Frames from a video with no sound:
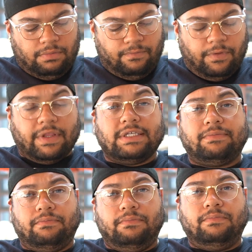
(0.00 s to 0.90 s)
for this
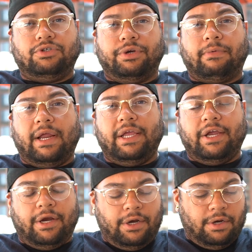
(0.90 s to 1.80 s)
trip right
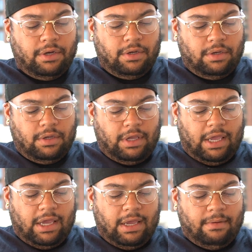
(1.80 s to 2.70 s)
here.
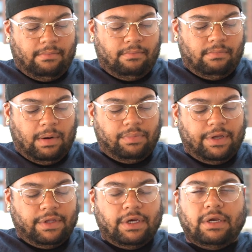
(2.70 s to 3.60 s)
And my
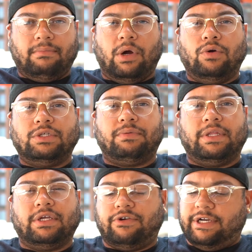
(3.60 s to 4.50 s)
oldest
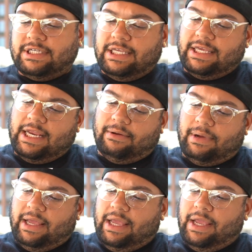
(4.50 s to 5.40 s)
brother Chris, he came to
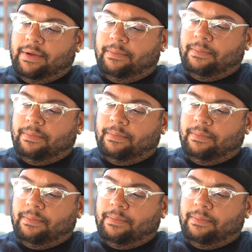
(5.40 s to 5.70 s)
my aid.